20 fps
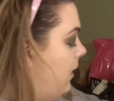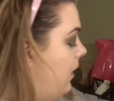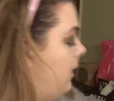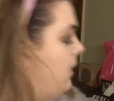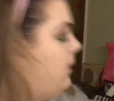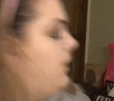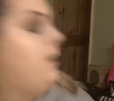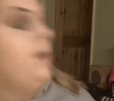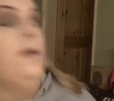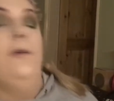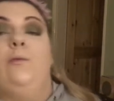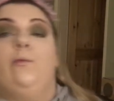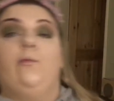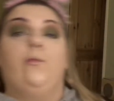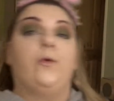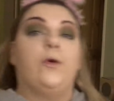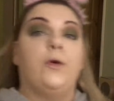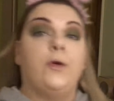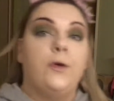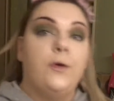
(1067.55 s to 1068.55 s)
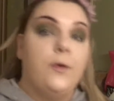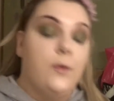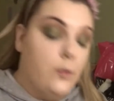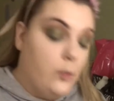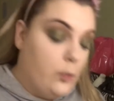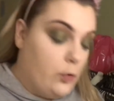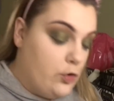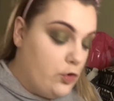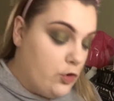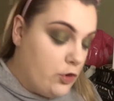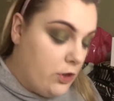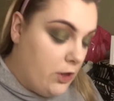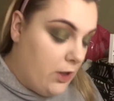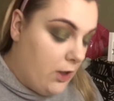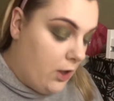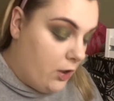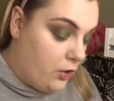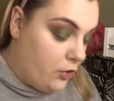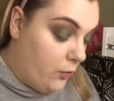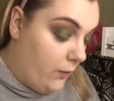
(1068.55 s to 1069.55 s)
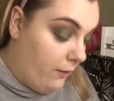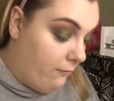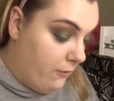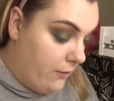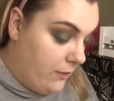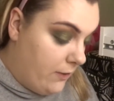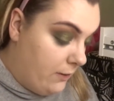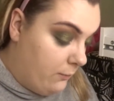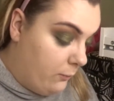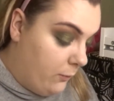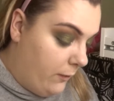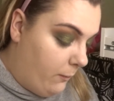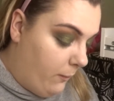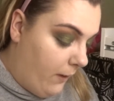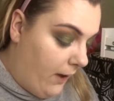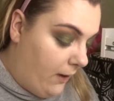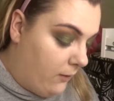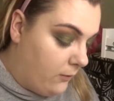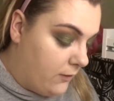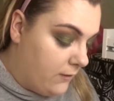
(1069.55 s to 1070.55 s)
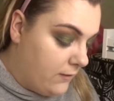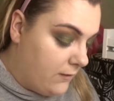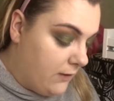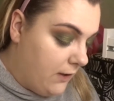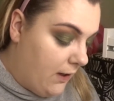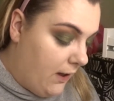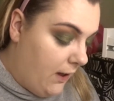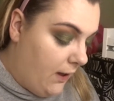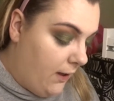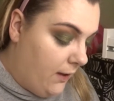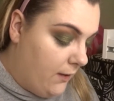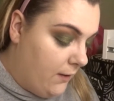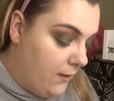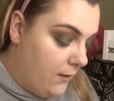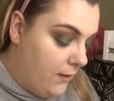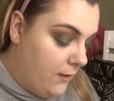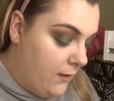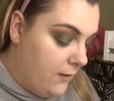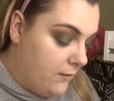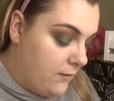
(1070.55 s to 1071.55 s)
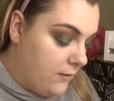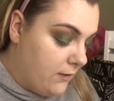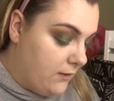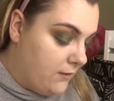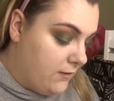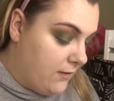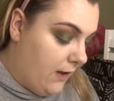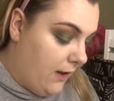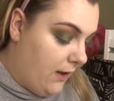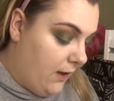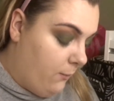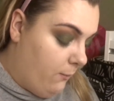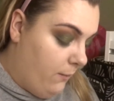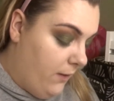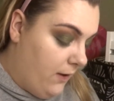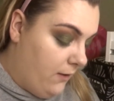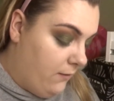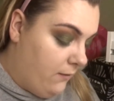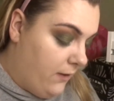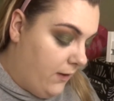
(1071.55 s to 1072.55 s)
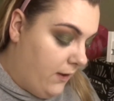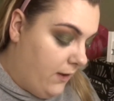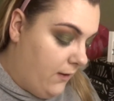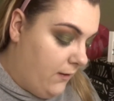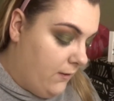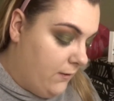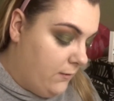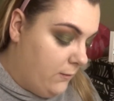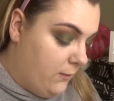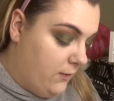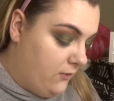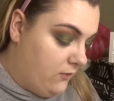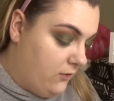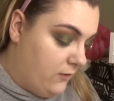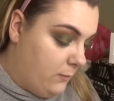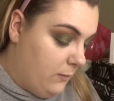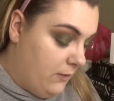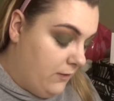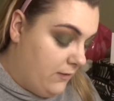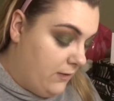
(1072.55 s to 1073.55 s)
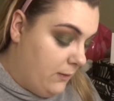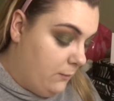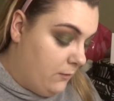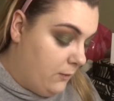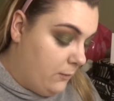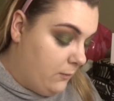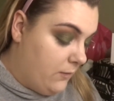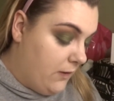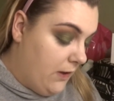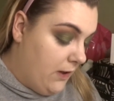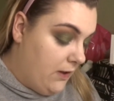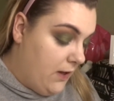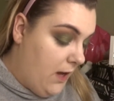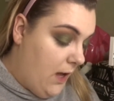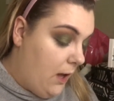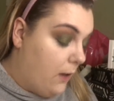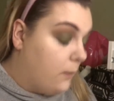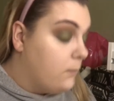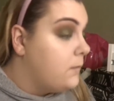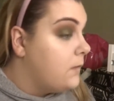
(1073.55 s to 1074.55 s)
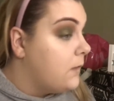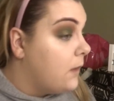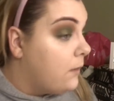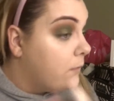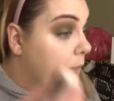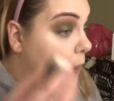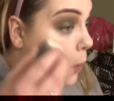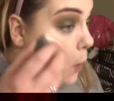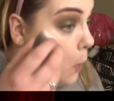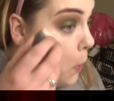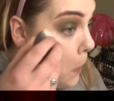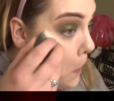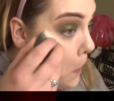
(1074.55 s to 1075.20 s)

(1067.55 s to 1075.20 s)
We're just going to do everything with powder today. I'm going to take a bit of this, which has been tipped upside down, so I've got